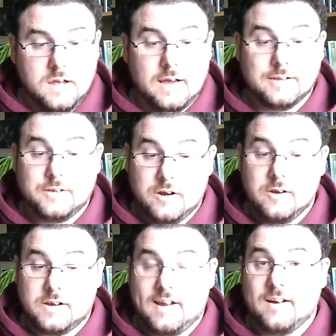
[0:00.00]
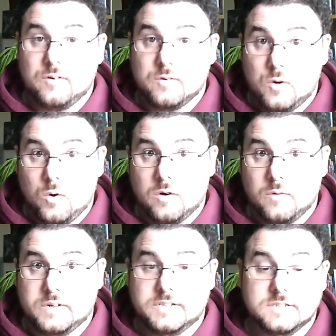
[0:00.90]
and Ker Cahar Cor,
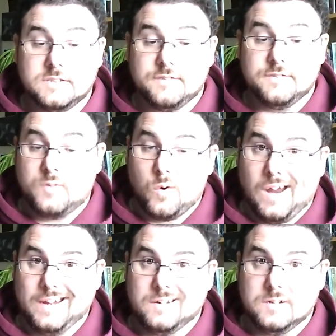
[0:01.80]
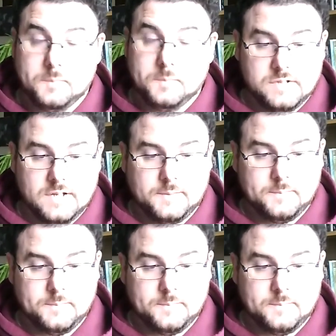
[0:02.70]
which is the four-angled music.